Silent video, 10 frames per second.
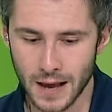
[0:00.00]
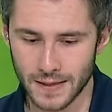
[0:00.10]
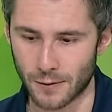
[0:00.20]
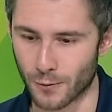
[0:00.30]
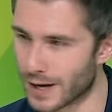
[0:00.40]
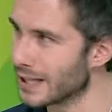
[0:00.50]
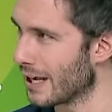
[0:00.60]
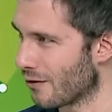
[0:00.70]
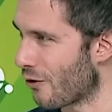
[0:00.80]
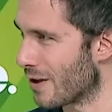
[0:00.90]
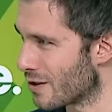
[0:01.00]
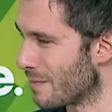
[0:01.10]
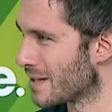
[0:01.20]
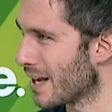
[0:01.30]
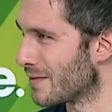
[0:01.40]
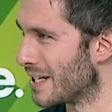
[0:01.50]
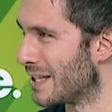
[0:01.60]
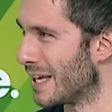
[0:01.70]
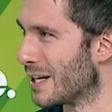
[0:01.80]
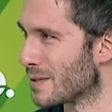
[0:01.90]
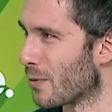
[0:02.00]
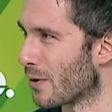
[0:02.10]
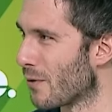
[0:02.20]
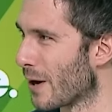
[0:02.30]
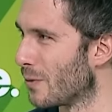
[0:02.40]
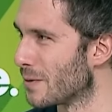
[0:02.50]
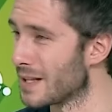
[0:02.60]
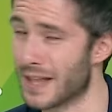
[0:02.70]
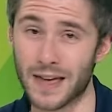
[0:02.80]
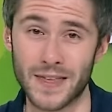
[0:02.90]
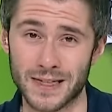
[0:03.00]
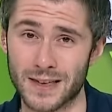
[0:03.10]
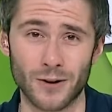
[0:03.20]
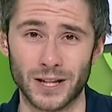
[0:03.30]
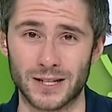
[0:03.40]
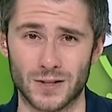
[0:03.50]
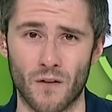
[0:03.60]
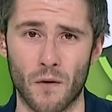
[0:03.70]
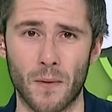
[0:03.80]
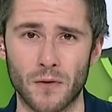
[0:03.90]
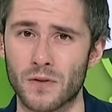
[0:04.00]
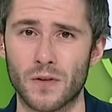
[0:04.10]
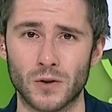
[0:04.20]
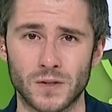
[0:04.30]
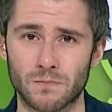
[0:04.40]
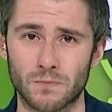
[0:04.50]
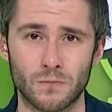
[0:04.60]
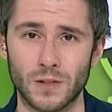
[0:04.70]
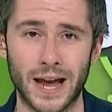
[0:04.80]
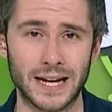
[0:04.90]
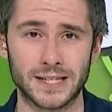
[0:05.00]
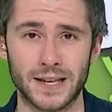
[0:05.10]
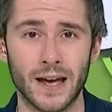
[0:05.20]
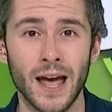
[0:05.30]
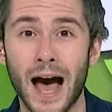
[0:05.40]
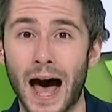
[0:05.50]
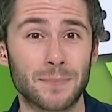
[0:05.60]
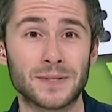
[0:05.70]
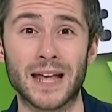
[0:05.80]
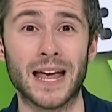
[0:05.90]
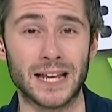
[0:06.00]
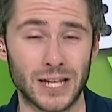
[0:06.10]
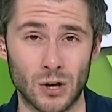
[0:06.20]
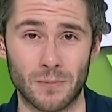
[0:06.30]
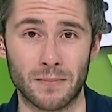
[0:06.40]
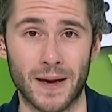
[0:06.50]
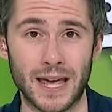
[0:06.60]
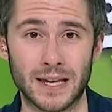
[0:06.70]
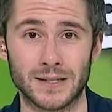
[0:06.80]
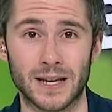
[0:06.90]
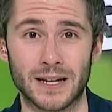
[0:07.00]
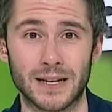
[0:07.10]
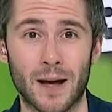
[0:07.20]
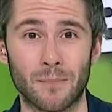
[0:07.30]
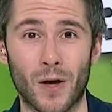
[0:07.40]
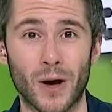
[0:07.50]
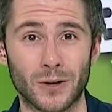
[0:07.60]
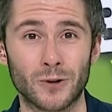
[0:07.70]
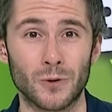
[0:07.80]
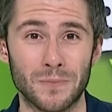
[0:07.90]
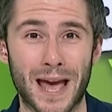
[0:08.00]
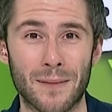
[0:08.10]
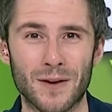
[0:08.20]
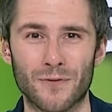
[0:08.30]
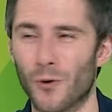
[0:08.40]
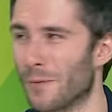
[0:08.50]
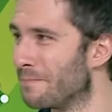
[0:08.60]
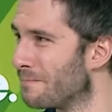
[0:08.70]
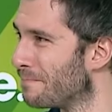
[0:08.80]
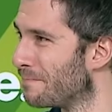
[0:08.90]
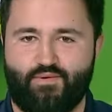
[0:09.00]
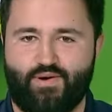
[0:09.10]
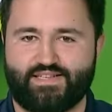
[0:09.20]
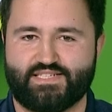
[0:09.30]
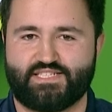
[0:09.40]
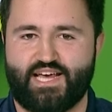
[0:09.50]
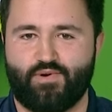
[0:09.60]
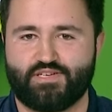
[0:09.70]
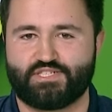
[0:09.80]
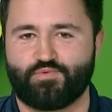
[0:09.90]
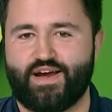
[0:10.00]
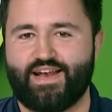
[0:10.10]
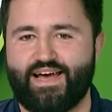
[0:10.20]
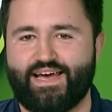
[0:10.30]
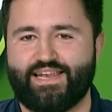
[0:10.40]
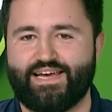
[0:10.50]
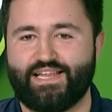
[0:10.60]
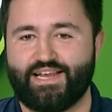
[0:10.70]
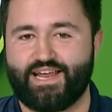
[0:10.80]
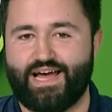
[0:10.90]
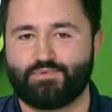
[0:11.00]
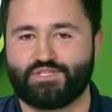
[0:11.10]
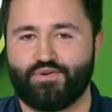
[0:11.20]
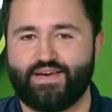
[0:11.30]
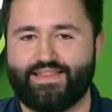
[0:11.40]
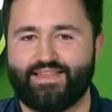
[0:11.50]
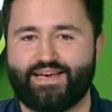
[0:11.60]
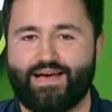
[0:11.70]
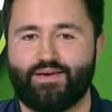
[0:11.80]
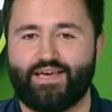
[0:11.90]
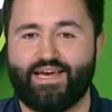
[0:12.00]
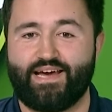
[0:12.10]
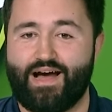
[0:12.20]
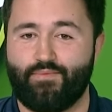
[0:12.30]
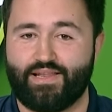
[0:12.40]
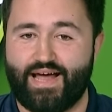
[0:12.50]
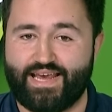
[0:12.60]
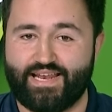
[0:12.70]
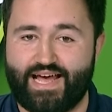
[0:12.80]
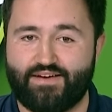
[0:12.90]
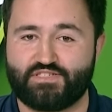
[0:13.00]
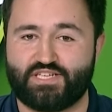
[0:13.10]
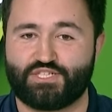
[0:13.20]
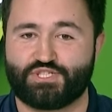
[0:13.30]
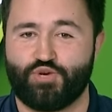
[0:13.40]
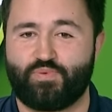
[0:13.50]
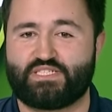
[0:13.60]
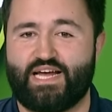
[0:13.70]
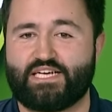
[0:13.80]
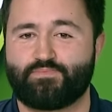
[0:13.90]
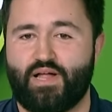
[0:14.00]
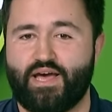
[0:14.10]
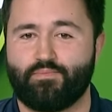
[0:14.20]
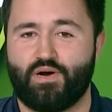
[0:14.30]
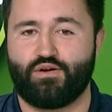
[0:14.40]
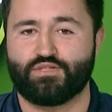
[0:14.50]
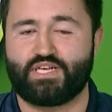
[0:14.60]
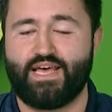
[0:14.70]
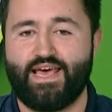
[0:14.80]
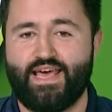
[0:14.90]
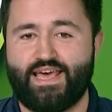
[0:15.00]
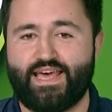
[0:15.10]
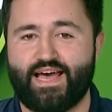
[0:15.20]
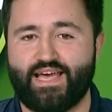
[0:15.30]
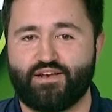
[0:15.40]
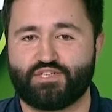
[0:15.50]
they really entrenched themselves into the Guinness Book of Records, and that, they thoroughly deserve it. Both of those ladies are upstanding human beings, and um, I couldn't be happier for them. Well, we wait to see what Serena and Ellen get up to in the coming year, and aren't we lucky to have such superstars playing bowls here in